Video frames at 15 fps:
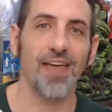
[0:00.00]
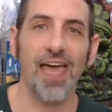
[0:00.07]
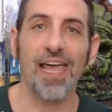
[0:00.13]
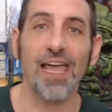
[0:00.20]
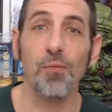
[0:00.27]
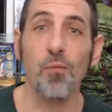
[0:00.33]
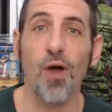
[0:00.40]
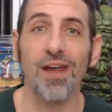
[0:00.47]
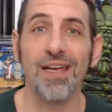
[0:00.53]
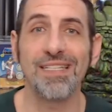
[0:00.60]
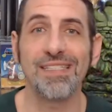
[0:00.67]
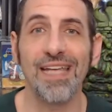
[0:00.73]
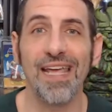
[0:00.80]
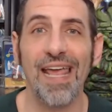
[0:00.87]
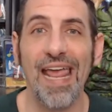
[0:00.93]
I kept wanting to
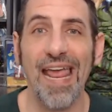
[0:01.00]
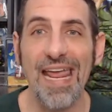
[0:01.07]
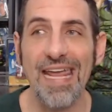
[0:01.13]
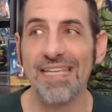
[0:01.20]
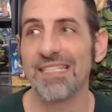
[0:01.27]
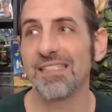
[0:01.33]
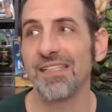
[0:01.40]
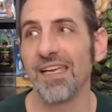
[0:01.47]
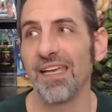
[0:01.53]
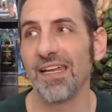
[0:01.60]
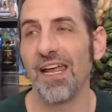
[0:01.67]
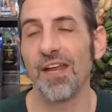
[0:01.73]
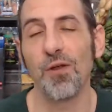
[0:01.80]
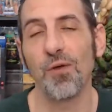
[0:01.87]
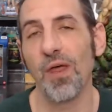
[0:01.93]
say Ace,
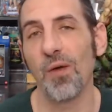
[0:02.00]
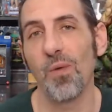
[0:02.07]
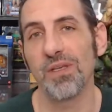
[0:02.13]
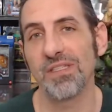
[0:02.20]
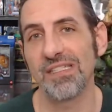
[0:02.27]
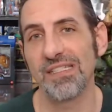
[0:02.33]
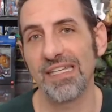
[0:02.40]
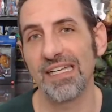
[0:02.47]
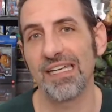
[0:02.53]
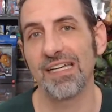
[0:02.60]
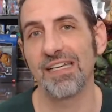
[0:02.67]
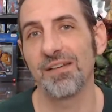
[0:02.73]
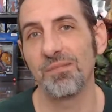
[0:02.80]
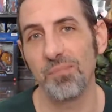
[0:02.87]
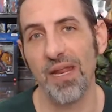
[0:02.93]
and I know that wasn't it,